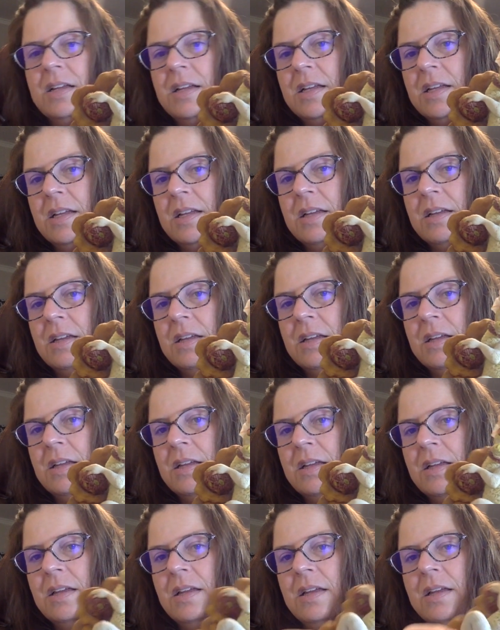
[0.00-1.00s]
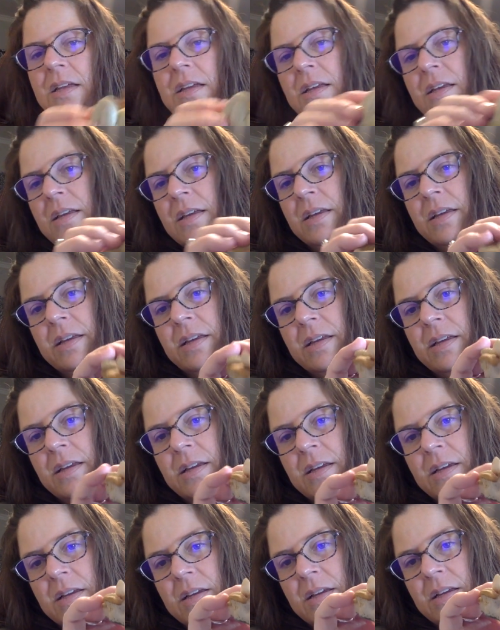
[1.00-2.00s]

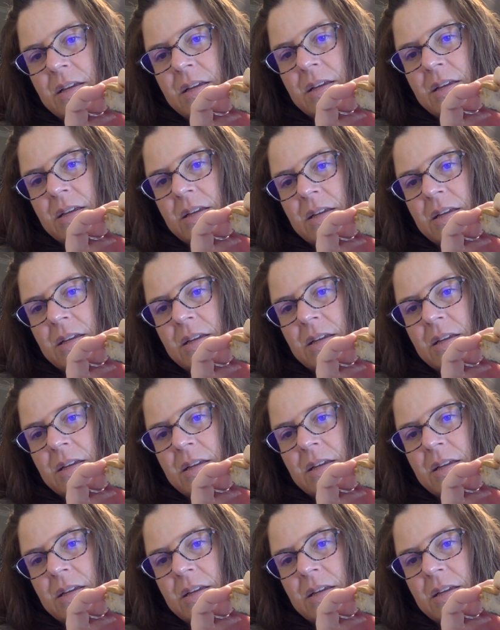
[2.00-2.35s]
(silence)